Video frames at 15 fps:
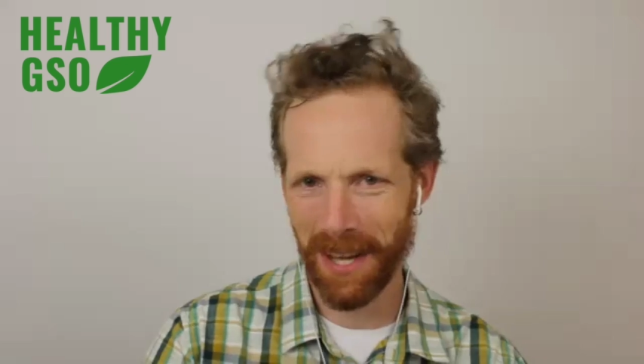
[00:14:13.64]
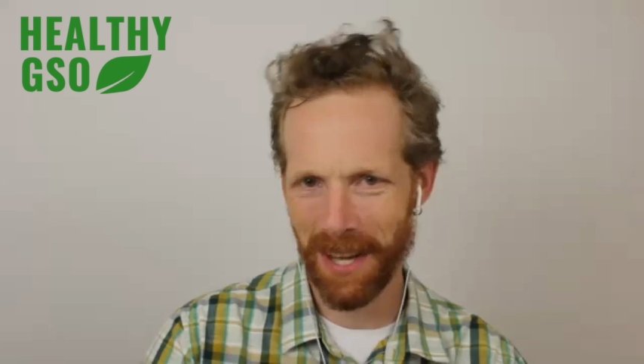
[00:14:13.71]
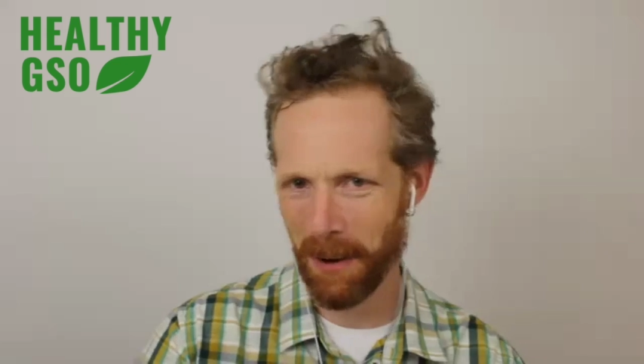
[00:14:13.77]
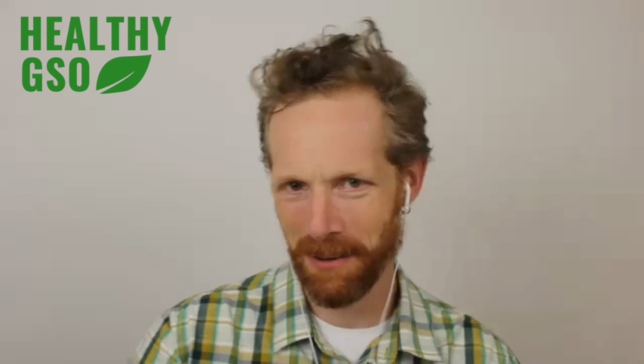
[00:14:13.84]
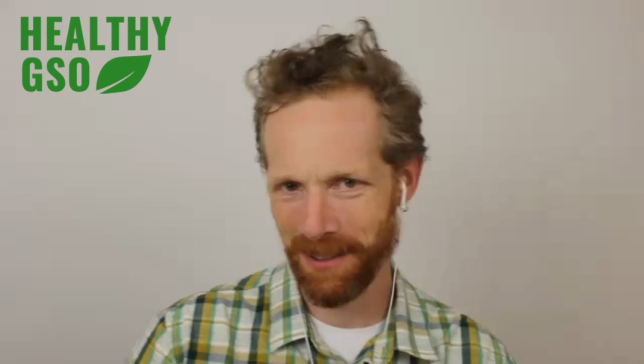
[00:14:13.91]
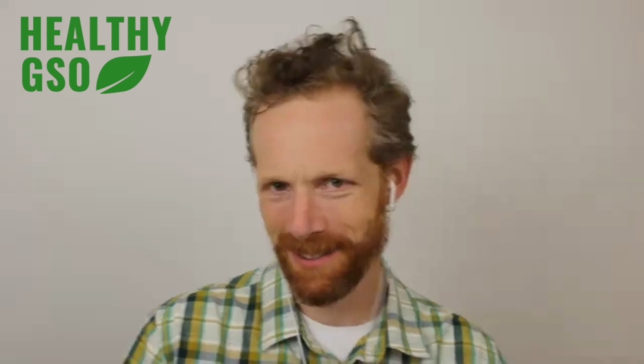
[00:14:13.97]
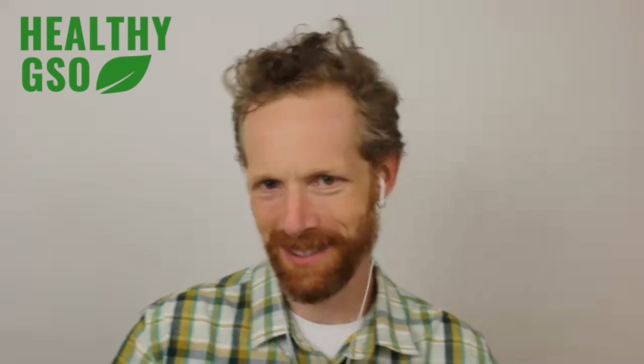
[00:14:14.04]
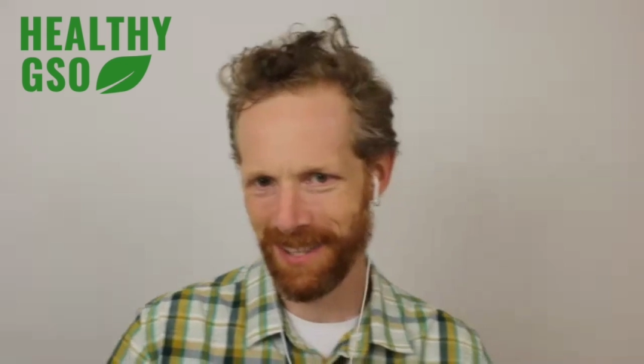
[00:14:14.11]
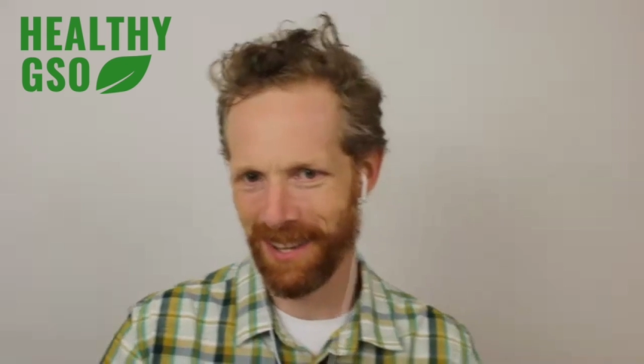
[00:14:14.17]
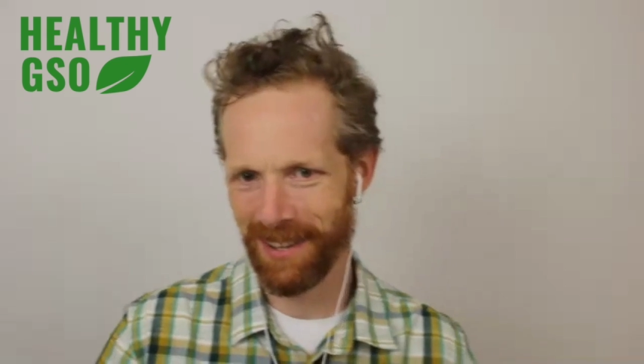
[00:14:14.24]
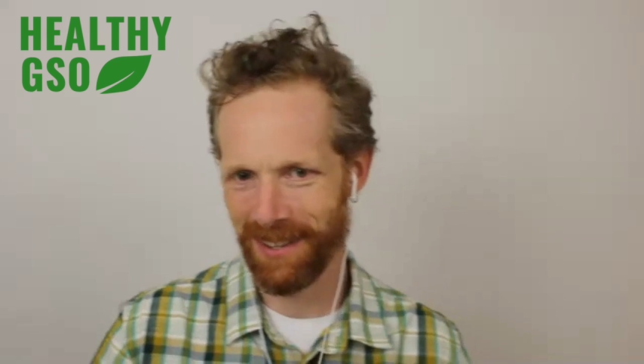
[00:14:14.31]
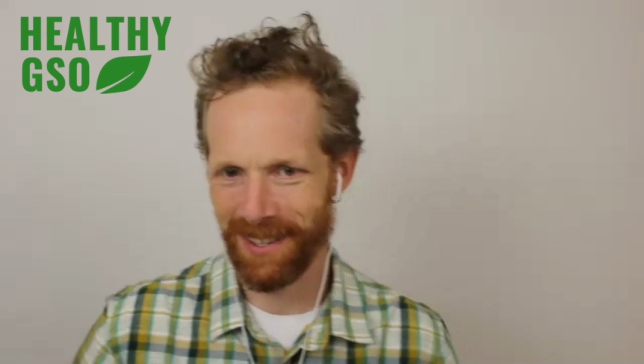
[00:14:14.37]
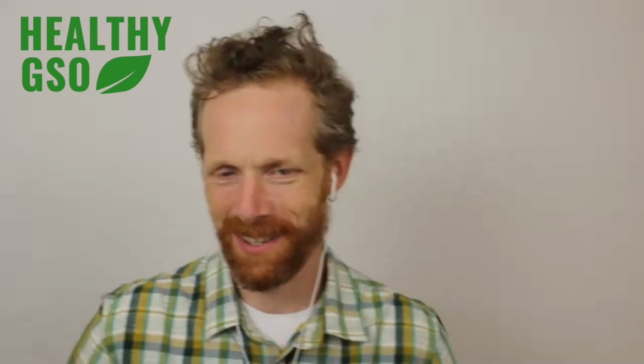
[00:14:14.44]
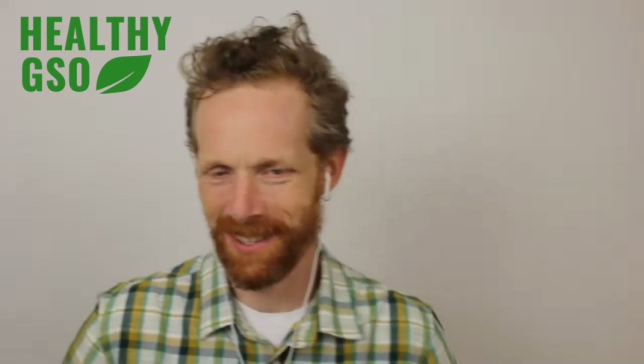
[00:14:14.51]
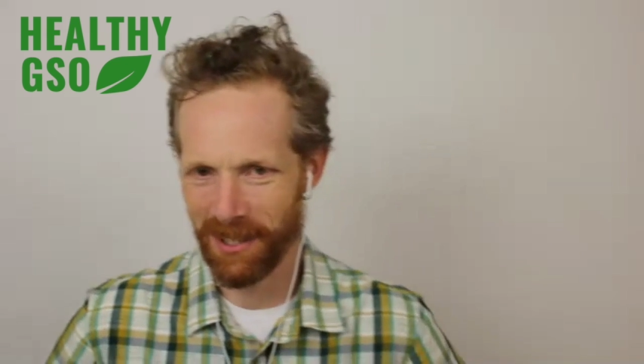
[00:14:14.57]
was going to
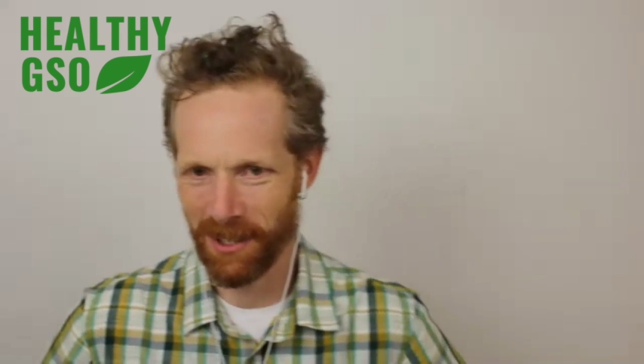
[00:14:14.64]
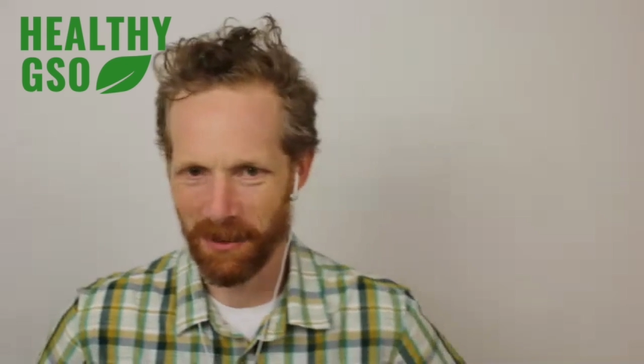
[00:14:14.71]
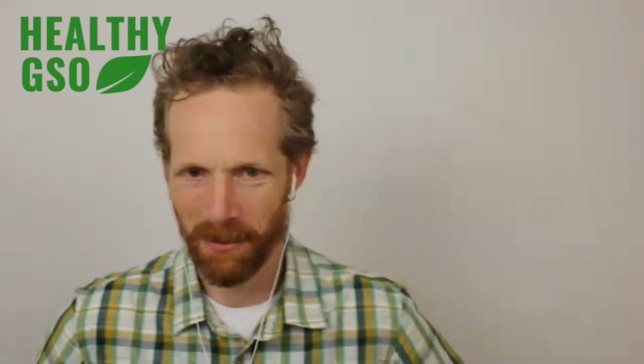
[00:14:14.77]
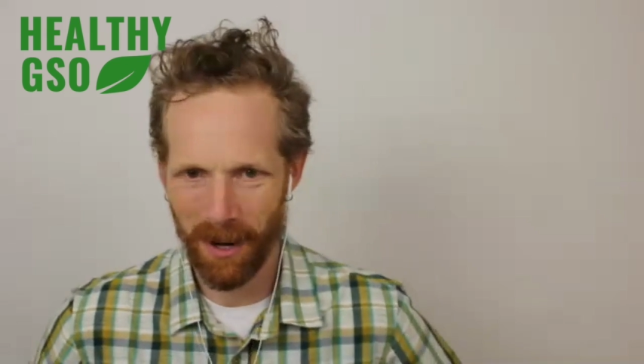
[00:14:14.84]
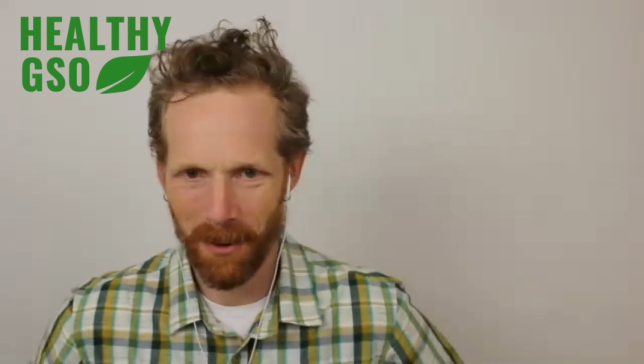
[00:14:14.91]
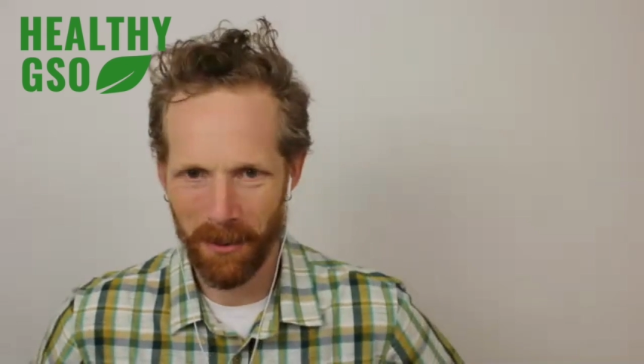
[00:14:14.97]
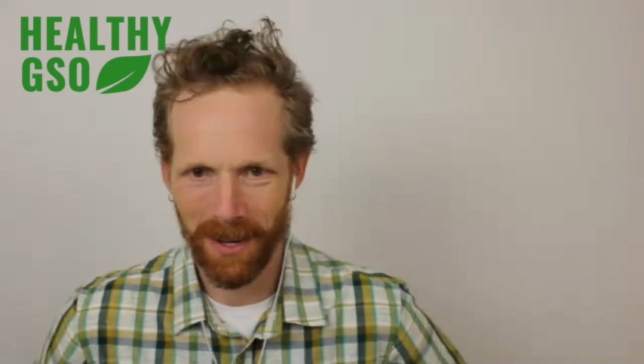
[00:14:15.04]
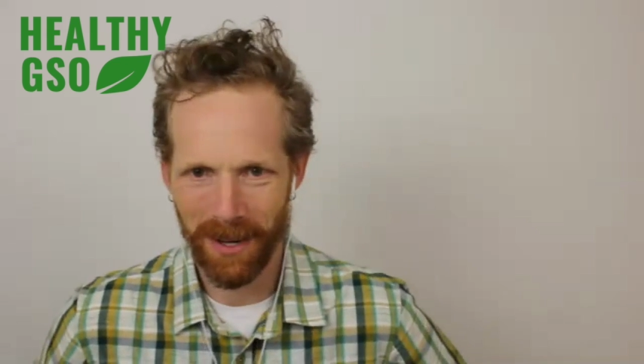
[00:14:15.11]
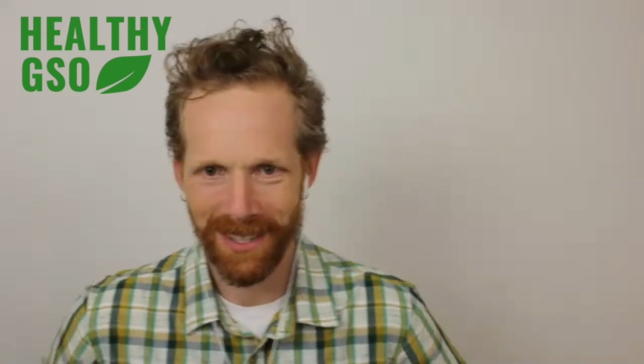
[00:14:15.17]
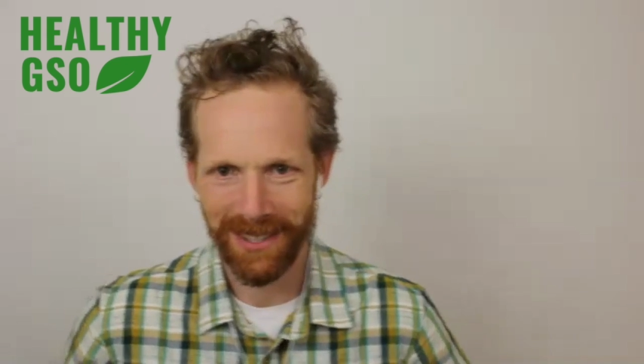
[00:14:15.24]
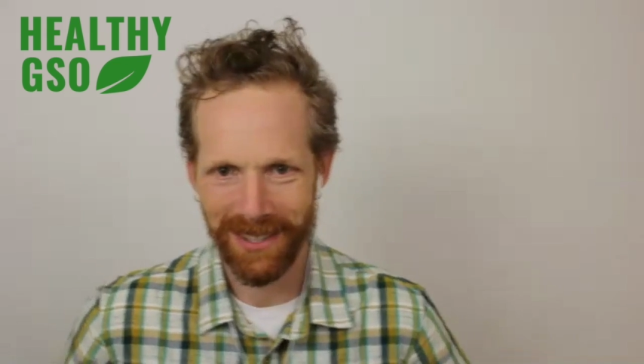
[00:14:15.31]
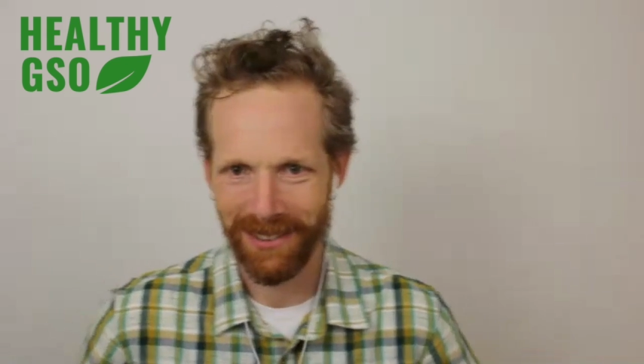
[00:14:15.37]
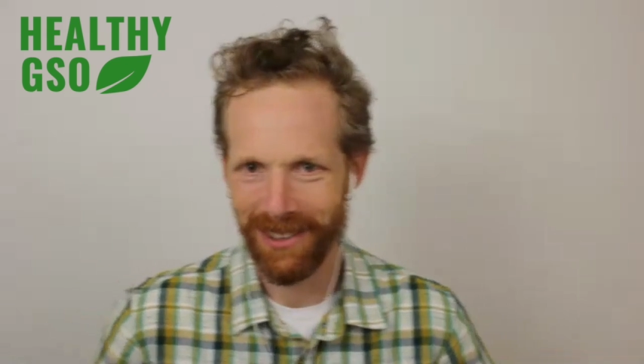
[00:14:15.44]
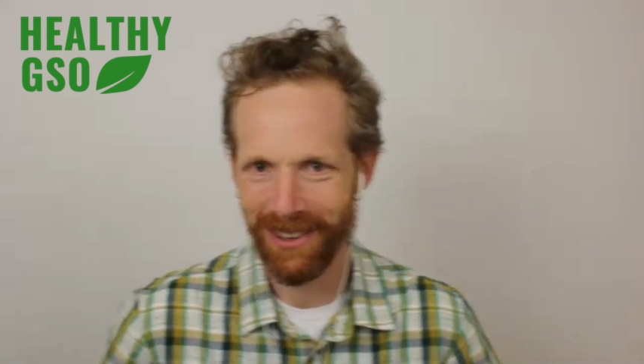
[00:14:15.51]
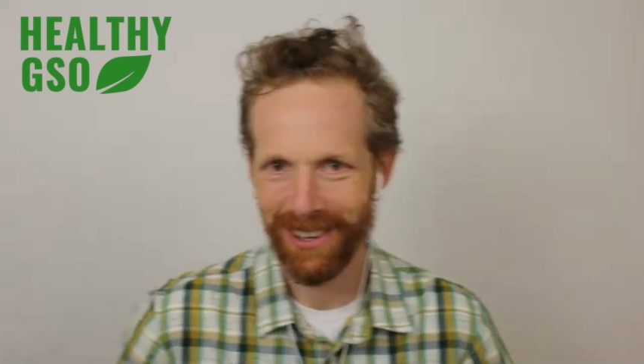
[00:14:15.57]
say, is there a right way to do
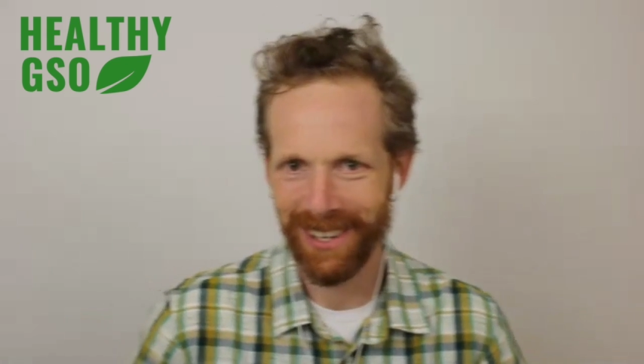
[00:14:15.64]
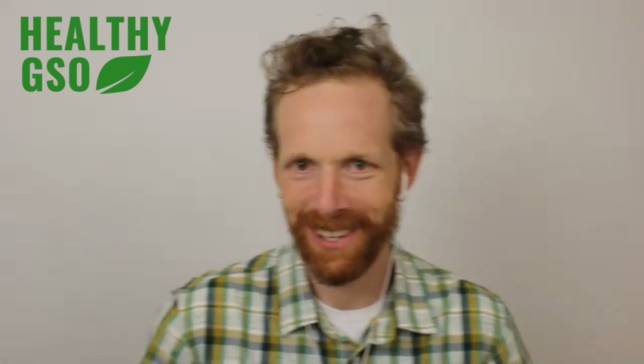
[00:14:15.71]
yoga?